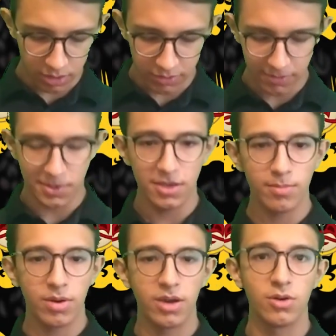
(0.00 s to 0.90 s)
Roman
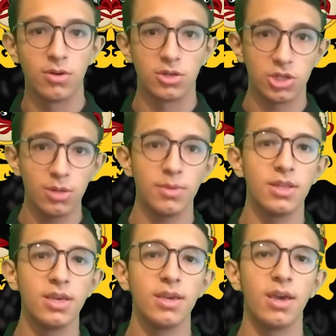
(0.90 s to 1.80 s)
Empire, or
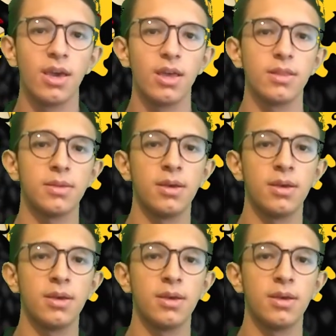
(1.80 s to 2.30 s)
Germany, and